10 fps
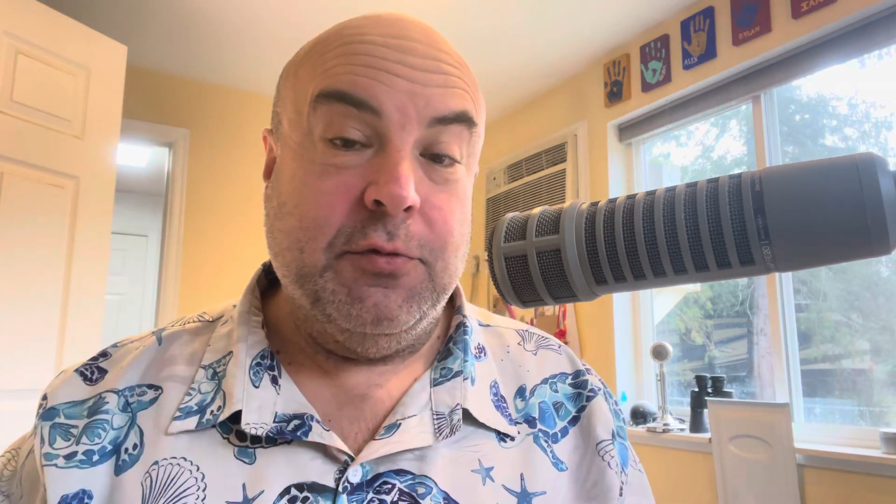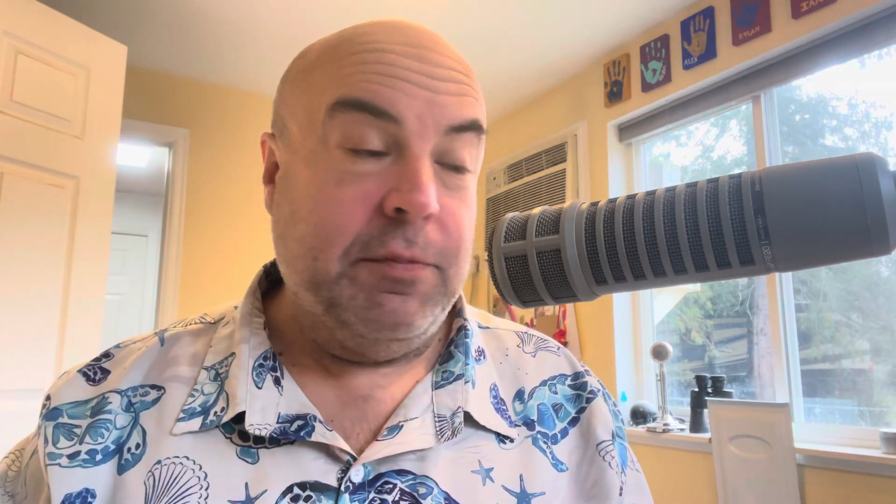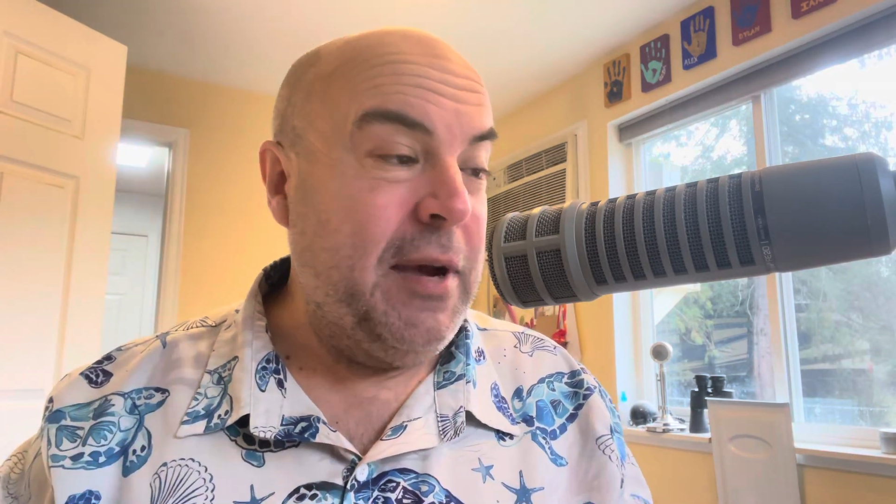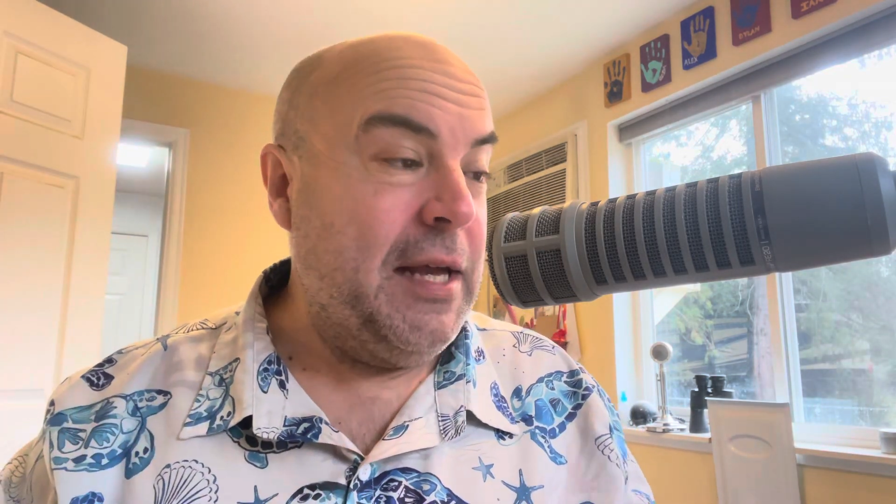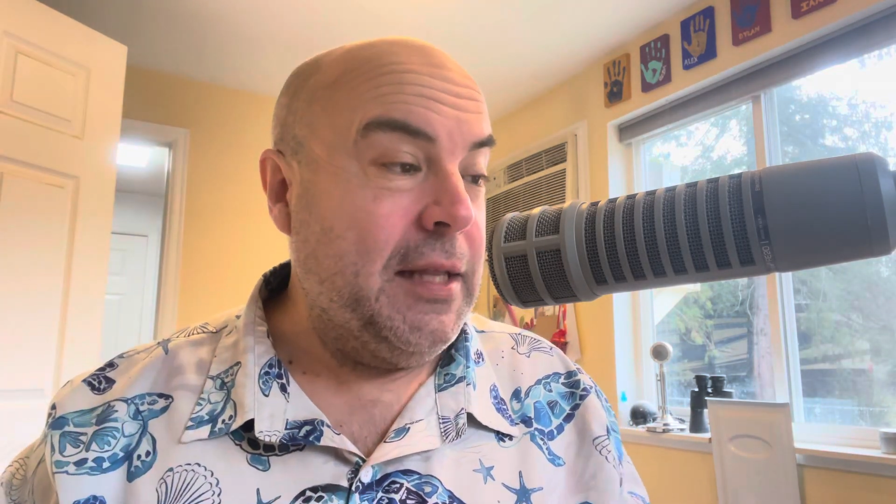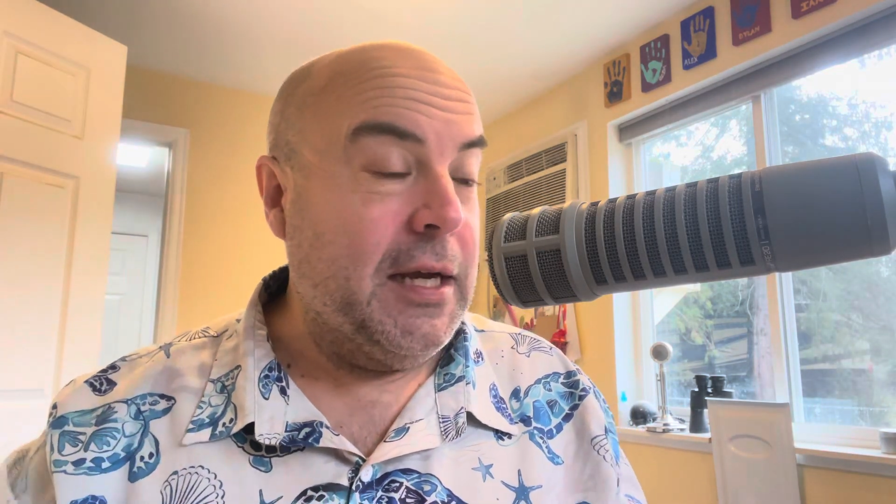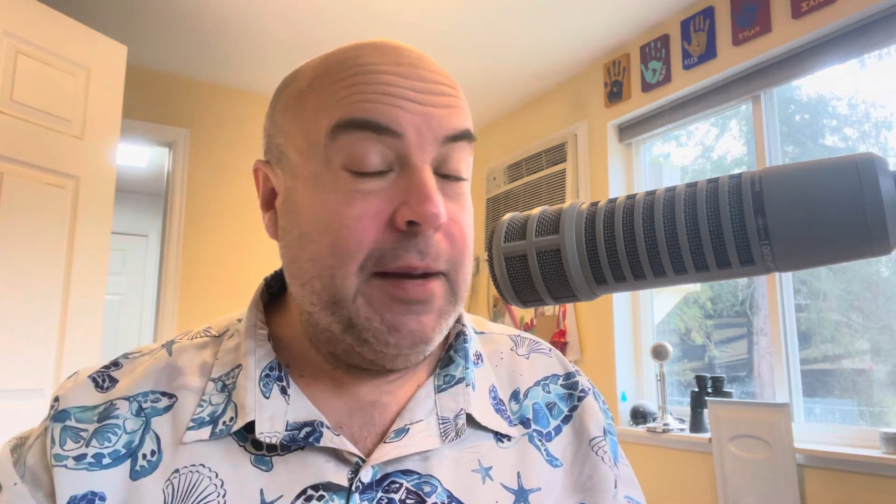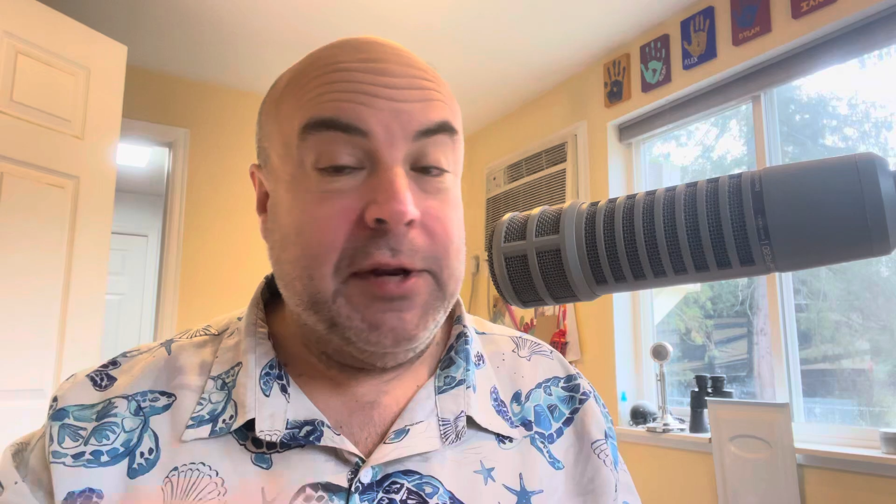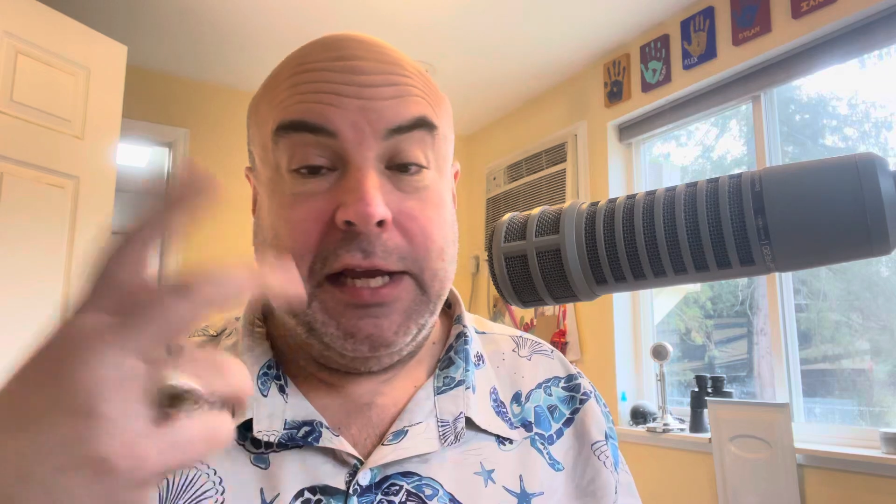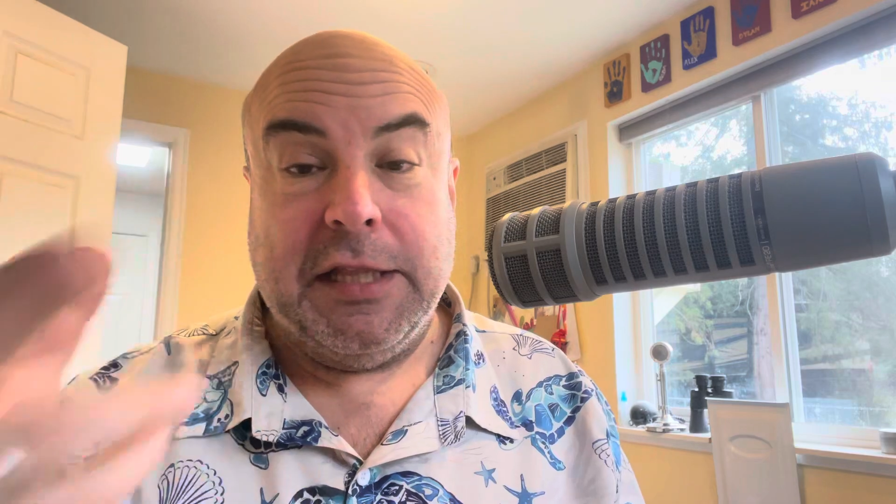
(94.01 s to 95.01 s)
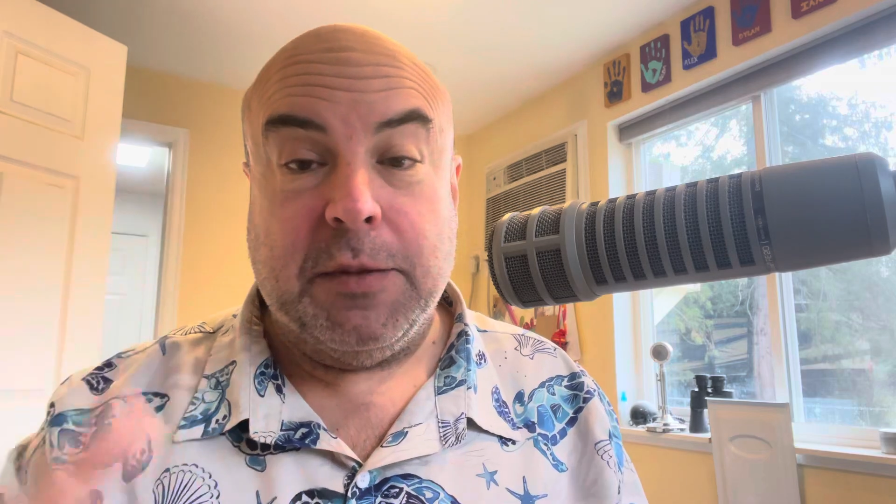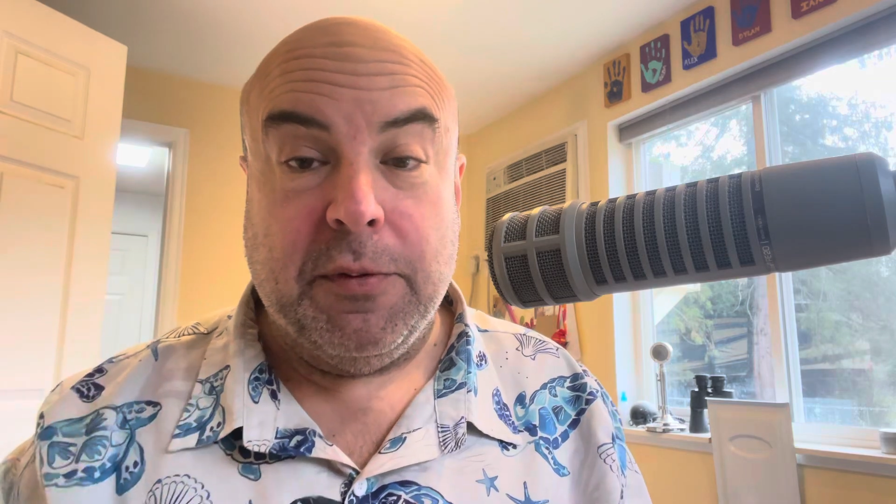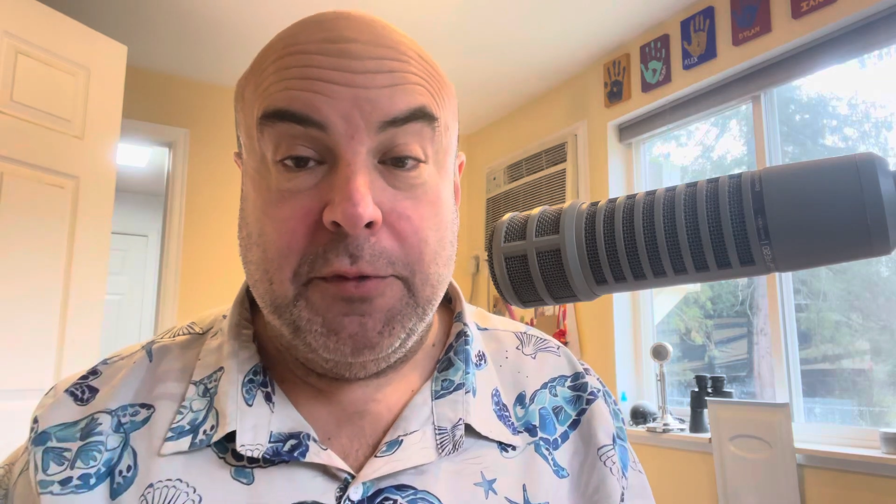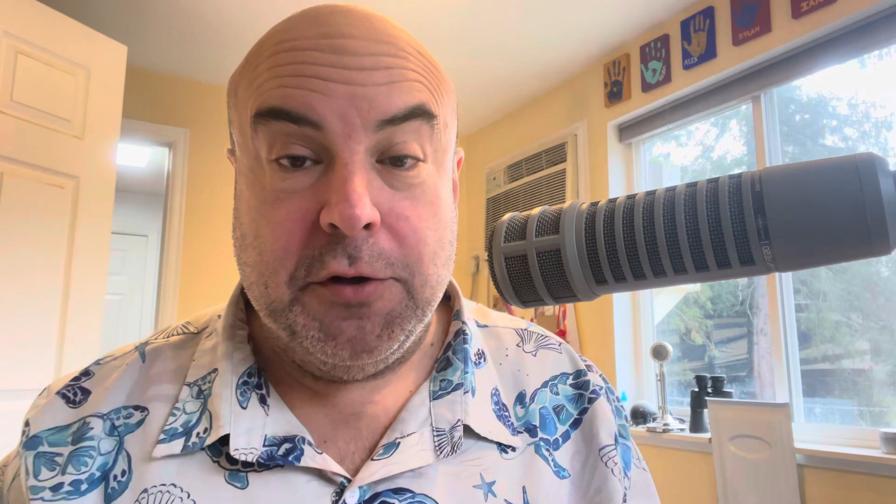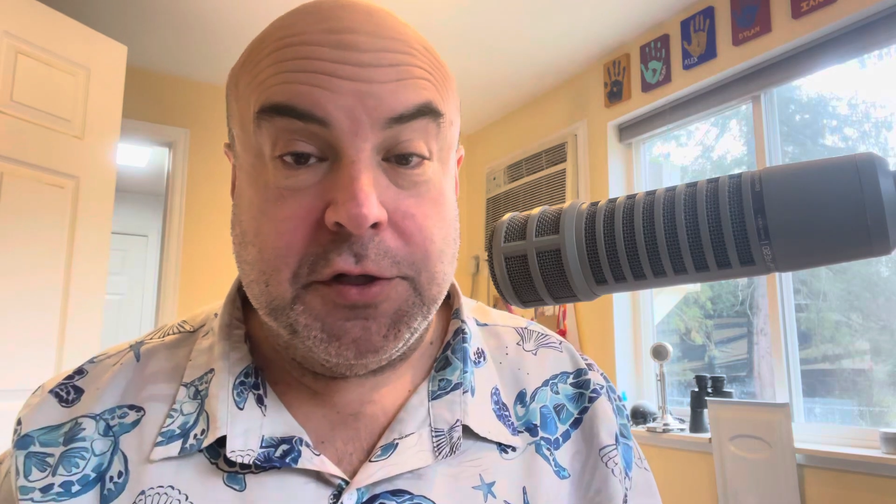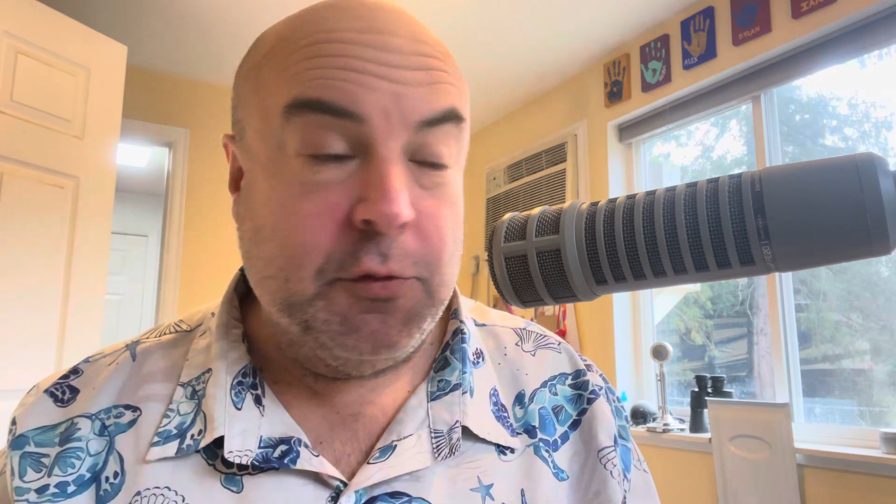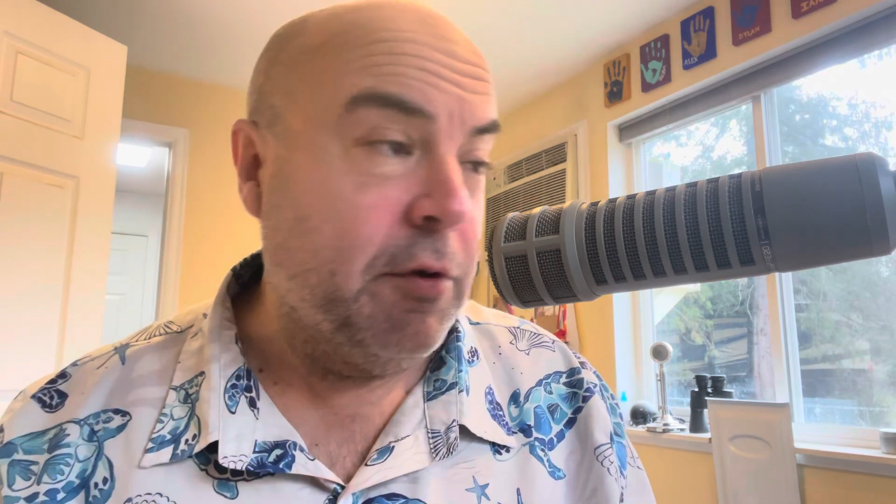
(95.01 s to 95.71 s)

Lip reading: With my luck, I'm going to get the promotion.